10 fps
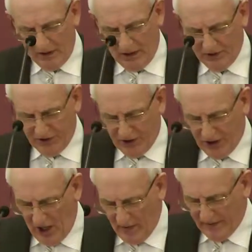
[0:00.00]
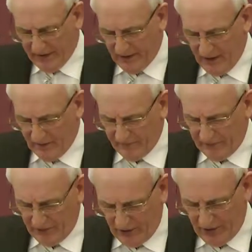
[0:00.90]
unto the coming of
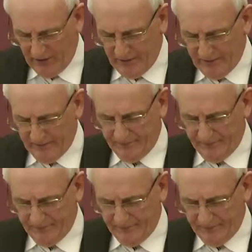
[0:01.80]
the Lord.